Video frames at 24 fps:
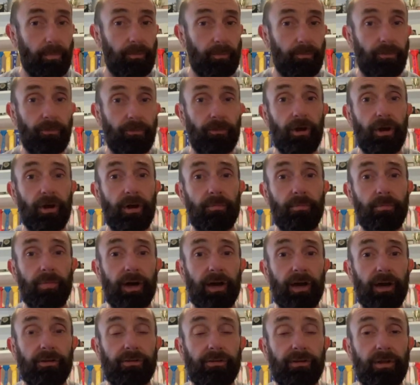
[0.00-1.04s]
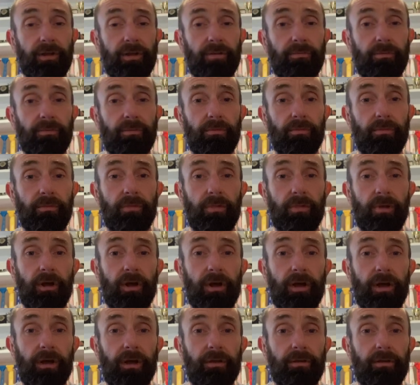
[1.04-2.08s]
certain parts of
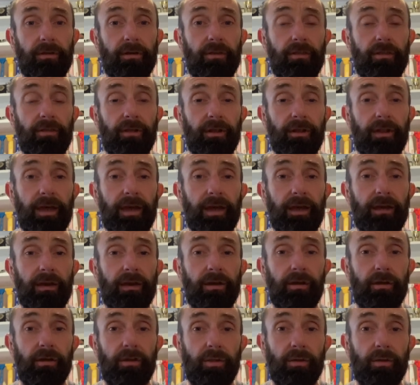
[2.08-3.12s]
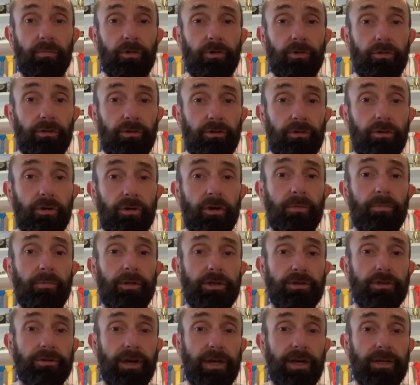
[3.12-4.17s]
the leg, the muscles are going to be
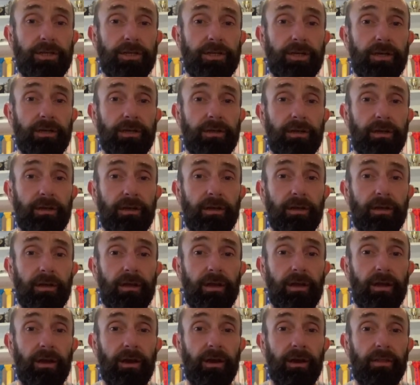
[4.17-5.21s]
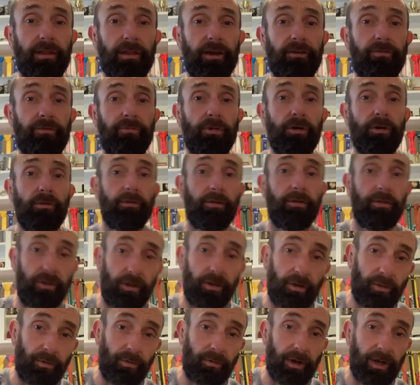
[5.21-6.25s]
stretching, and then if you move it the
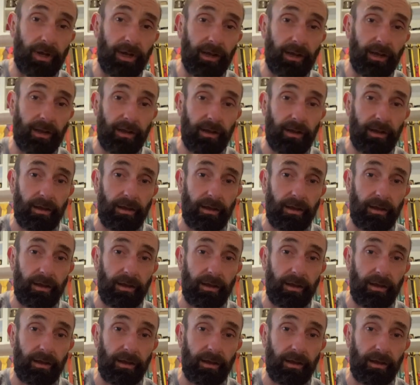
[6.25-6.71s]
other way,